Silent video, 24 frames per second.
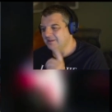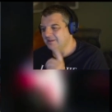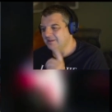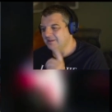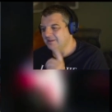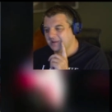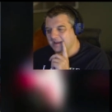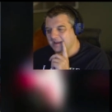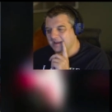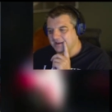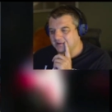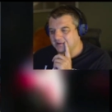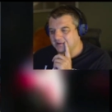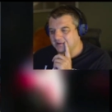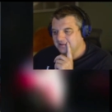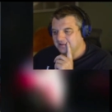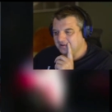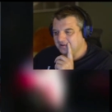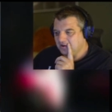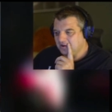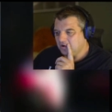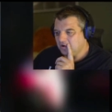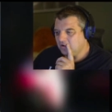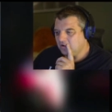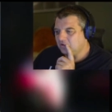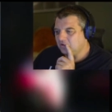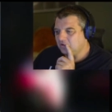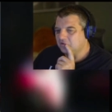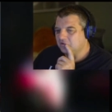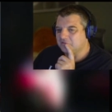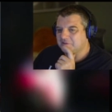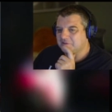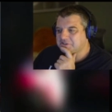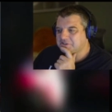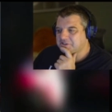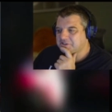Okay, all
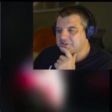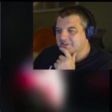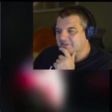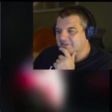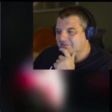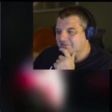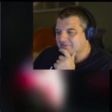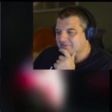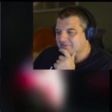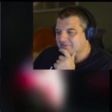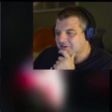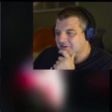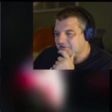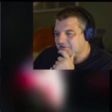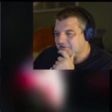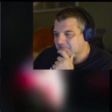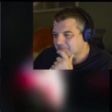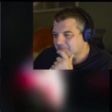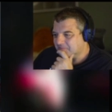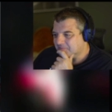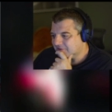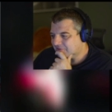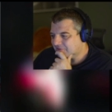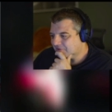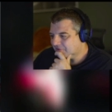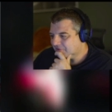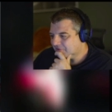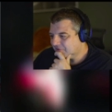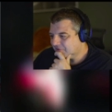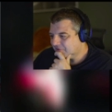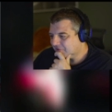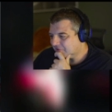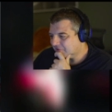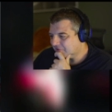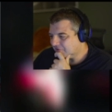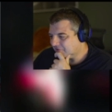looks legit, doesn't it?
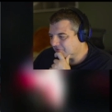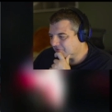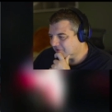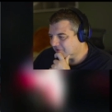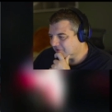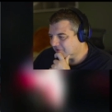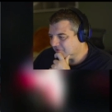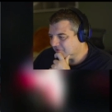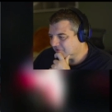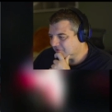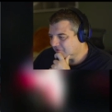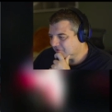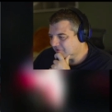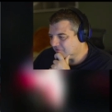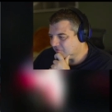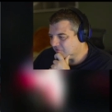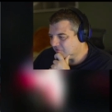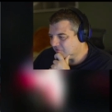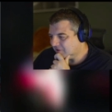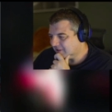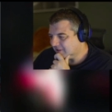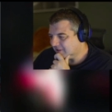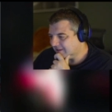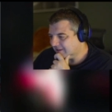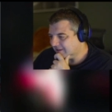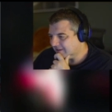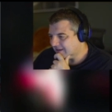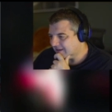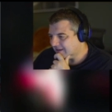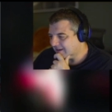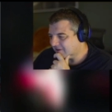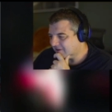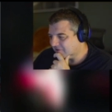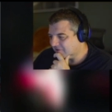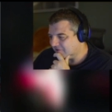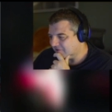Until you
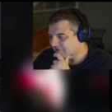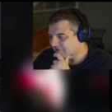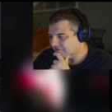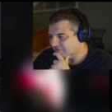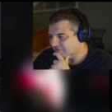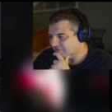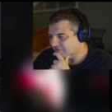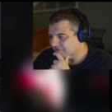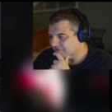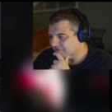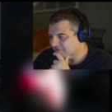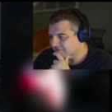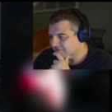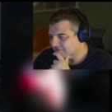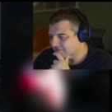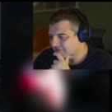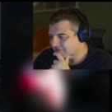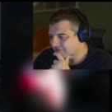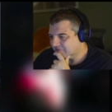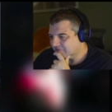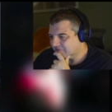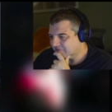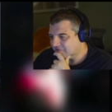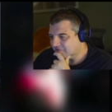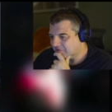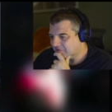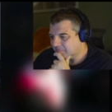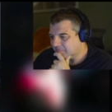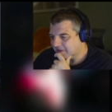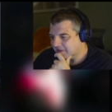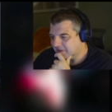really analyze it. So let's go